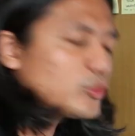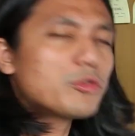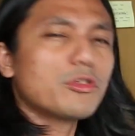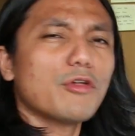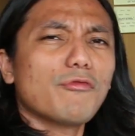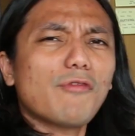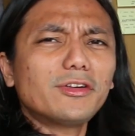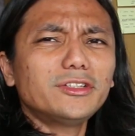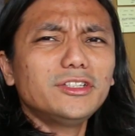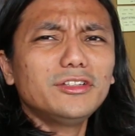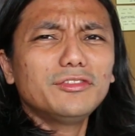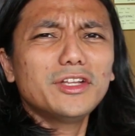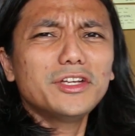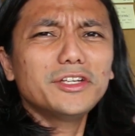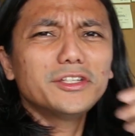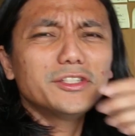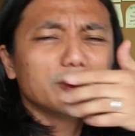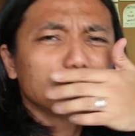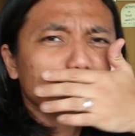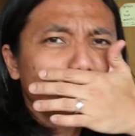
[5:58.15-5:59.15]
the funny thing
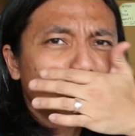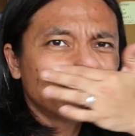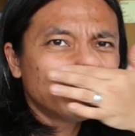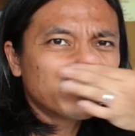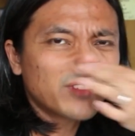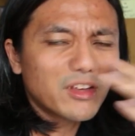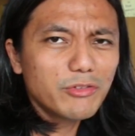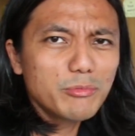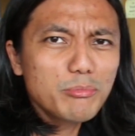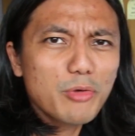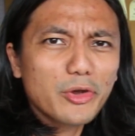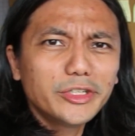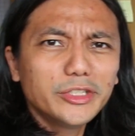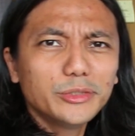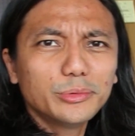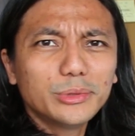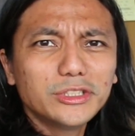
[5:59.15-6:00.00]
is that everybody,